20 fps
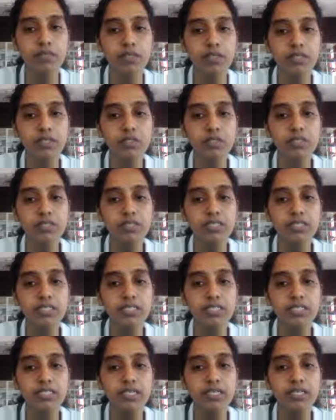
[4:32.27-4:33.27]
So this
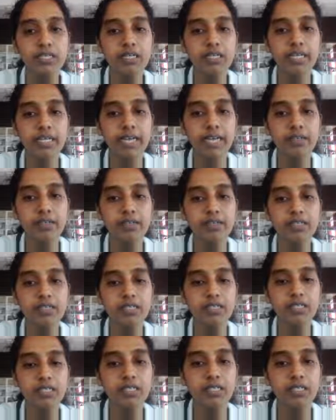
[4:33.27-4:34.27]
is a general
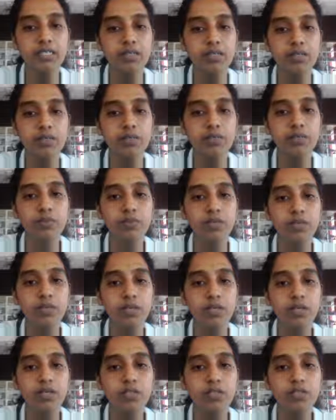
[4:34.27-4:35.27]
characteristic curve.
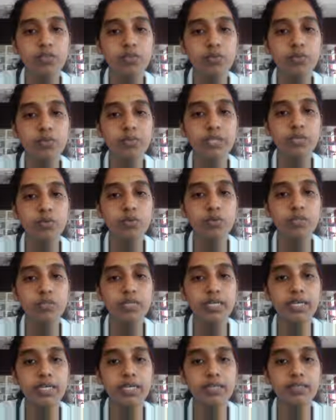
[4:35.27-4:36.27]
So we know
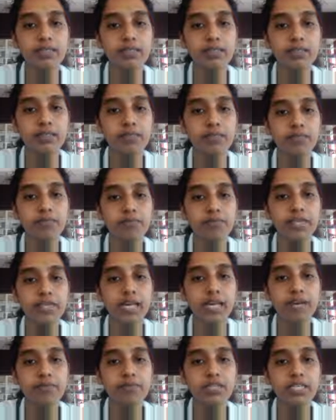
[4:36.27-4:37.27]
that we
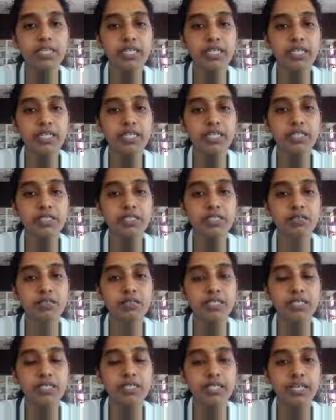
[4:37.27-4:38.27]
have 3
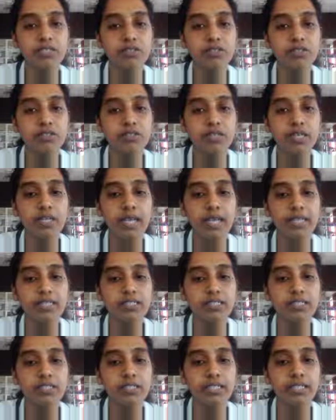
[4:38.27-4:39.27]
regions. The transistor has
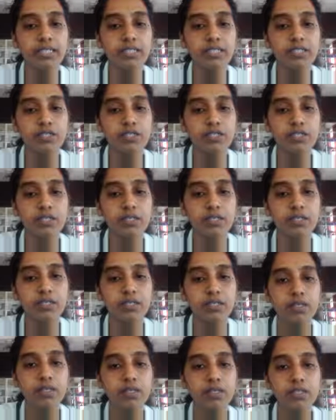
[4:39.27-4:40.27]
3 regions.
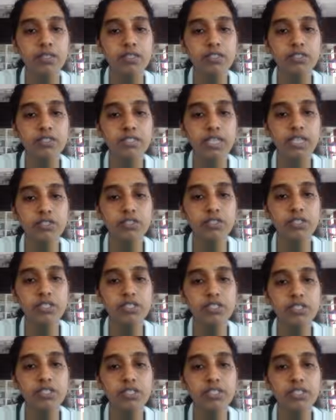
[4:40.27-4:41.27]

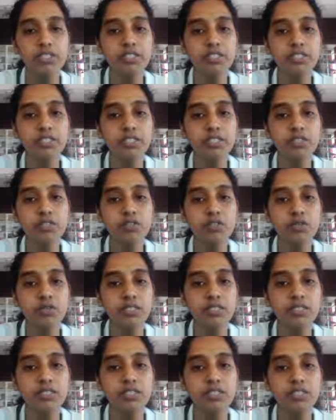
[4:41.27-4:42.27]
Saturation region, so
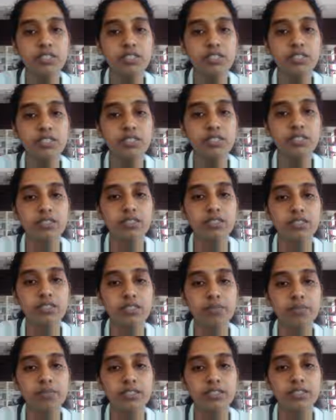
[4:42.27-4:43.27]
this region is
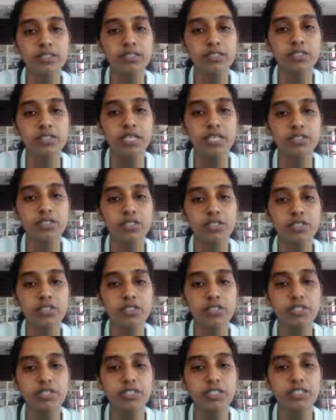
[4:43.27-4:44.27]
termed as the
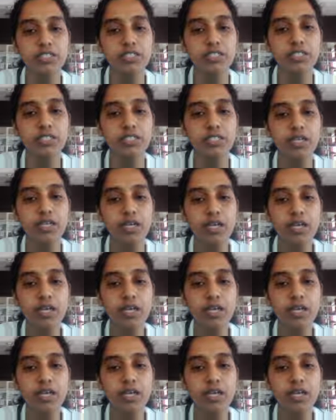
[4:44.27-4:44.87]
saturation region.